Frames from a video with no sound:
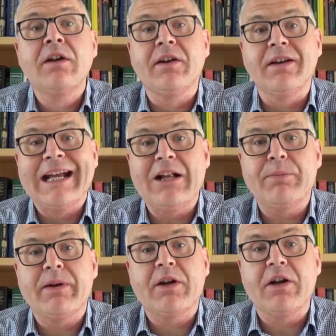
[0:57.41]
can
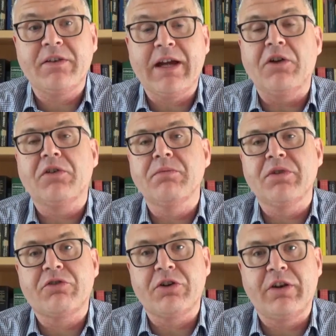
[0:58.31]
help cut out
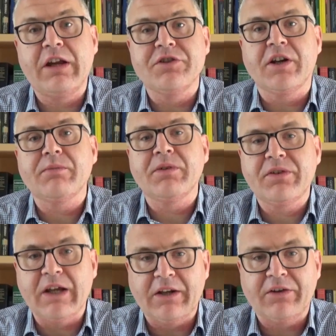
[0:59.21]
strategic
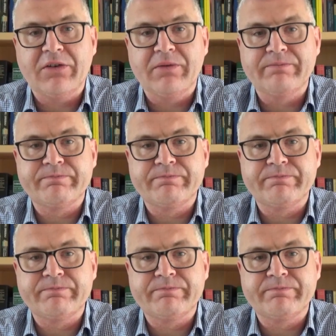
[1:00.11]
mistakes.